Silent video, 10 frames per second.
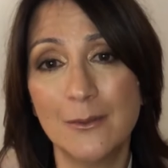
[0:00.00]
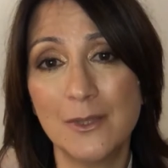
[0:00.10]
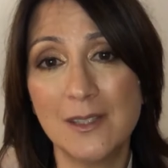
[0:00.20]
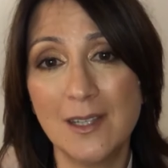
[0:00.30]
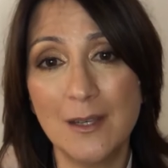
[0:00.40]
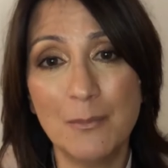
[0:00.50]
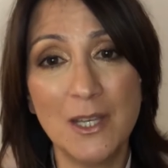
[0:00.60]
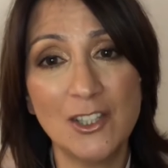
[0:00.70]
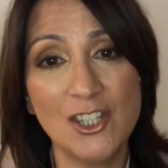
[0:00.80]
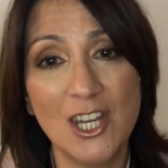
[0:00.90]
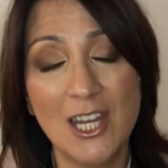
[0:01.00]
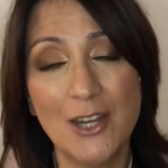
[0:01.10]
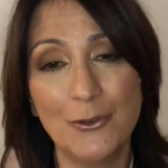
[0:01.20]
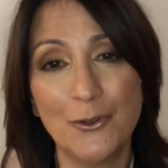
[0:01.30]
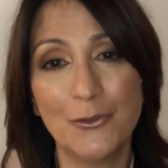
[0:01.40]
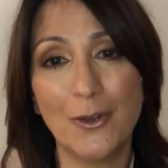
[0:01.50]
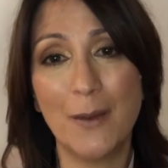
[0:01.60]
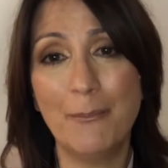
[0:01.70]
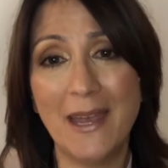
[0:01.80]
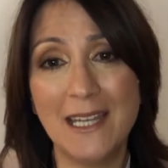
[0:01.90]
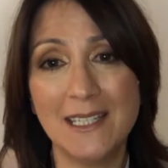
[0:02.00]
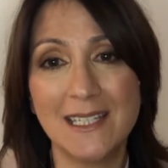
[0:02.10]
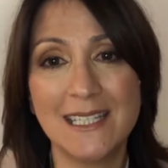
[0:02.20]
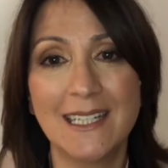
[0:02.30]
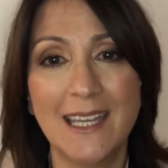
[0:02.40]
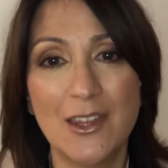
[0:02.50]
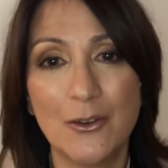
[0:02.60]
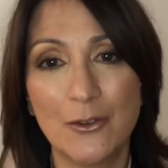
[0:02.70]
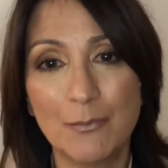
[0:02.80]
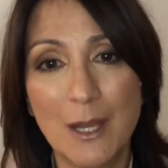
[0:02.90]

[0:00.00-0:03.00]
We see a picture here of a banding together of